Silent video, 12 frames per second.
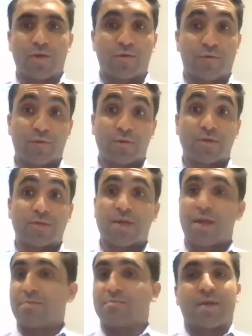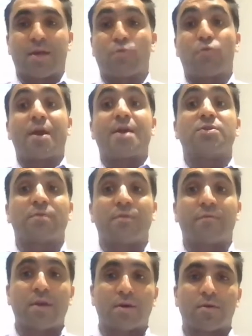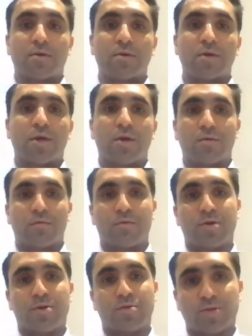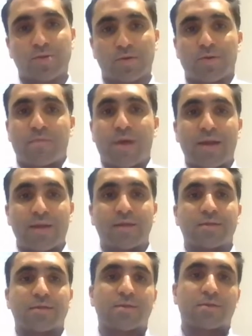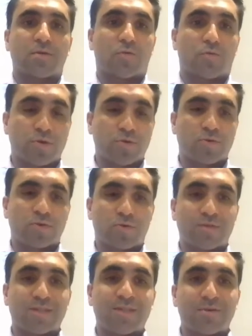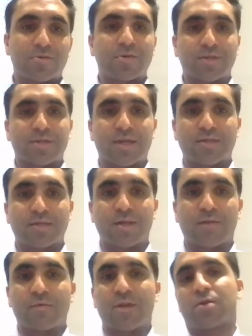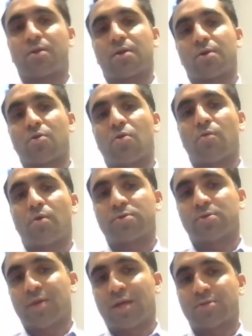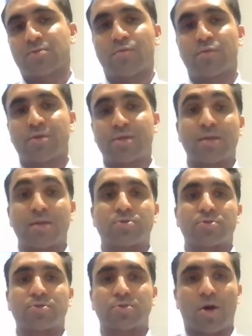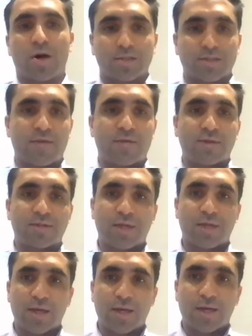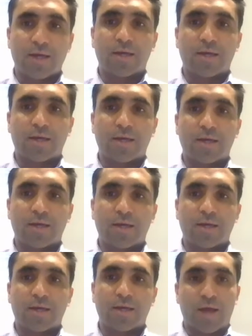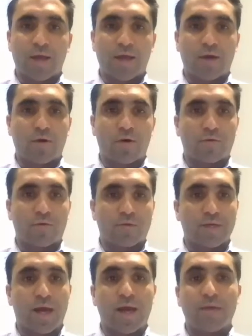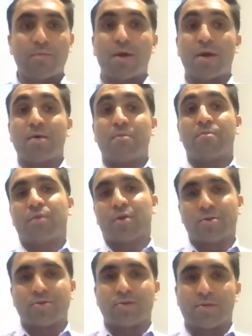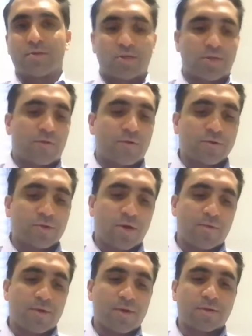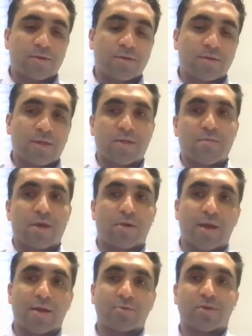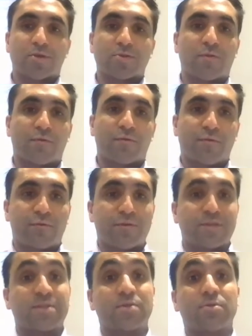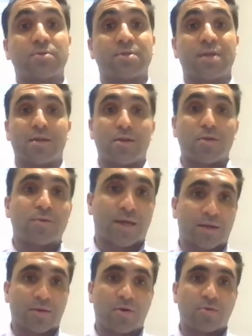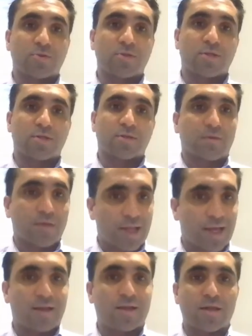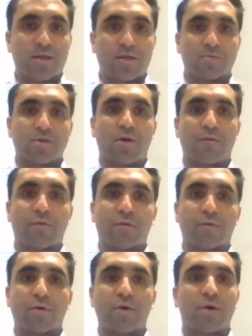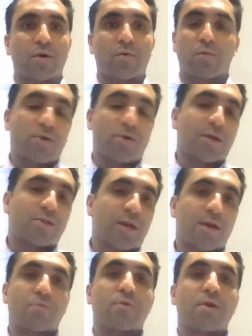either for the same, say, range of the vehicle, reduce your dependence or reduce your material intensity of nickel and cobalt. So that's where potential cost savings come into play over, over time. But also, as I mentioned in the first comment, lithium metal anodes also facilitate technologies like a lithium sulfur, where you're actually